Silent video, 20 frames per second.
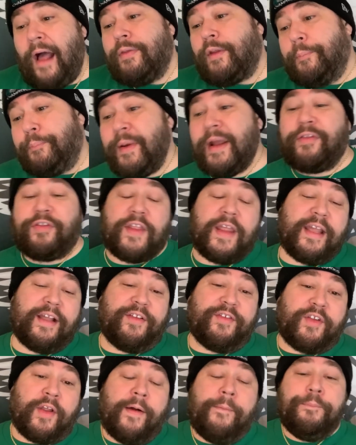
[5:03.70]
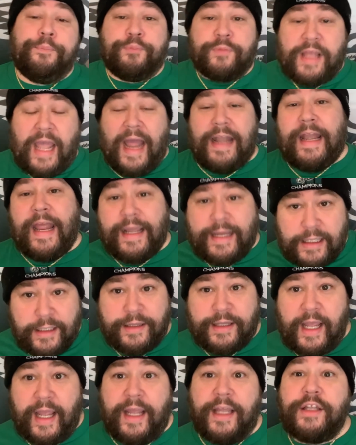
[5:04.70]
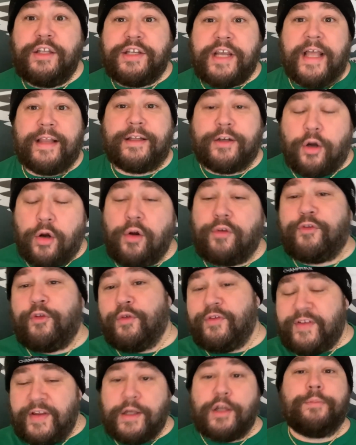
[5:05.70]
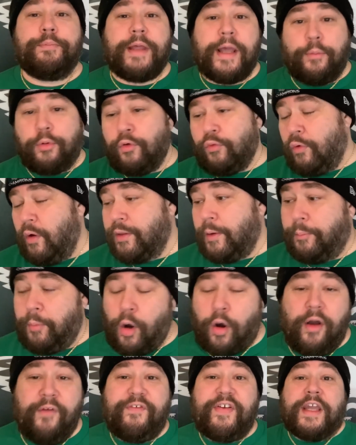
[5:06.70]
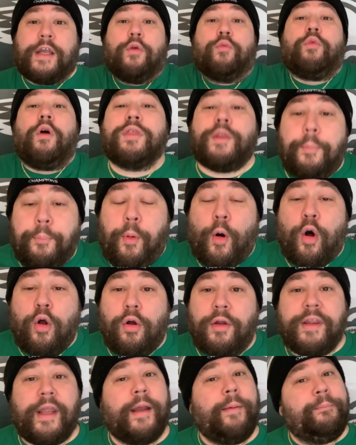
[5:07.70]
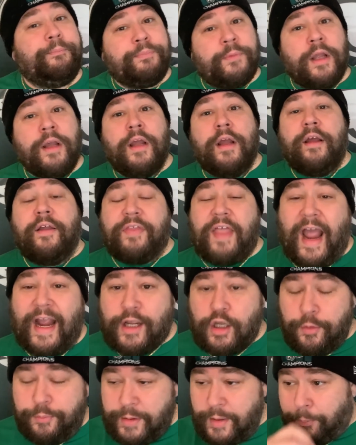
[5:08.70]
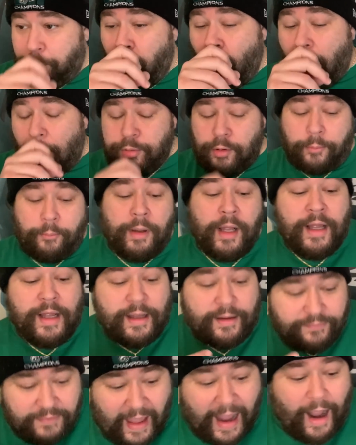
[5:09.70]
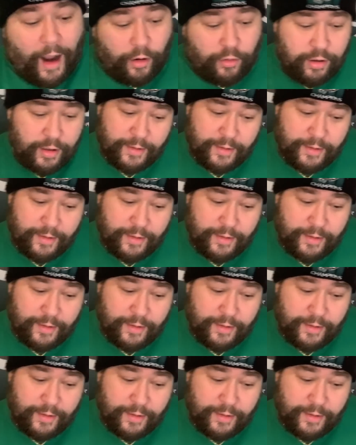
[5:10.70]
big thing is, can they contain Jalen Hurts, or is he going to be able to run the ball? If he can run the ball on them, that could be a problem. Now,